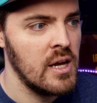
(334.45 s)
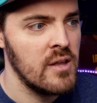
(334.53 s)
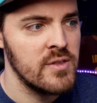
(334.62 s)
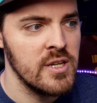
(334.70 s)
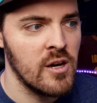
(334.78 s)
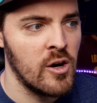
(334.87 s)

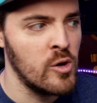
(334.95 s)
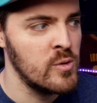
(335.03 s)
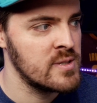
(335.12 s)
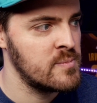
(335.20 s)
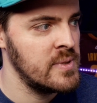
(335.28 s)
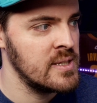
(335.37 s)
The O
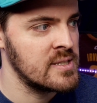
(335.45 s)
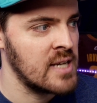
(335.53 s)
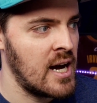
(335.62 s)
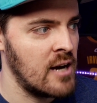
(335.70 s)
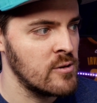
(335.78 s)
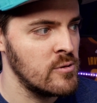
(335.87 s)
is being
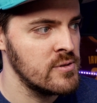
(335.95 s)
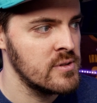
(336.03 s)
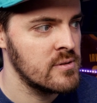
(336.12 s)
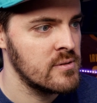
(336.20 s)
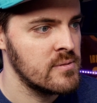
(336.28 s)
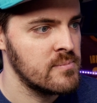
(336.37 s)
toggled,
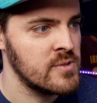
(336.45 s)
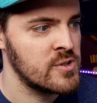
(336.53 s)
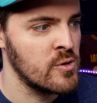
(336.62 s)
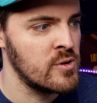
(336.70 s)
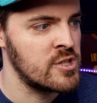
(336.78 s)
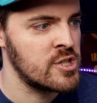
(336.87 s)
so
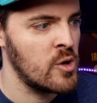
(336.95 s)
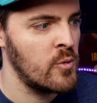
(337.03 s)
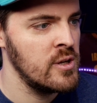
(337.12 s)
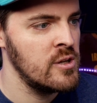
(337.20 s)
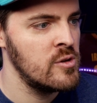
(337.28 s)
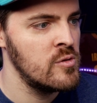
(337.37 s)
it's showing
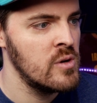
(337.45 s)
you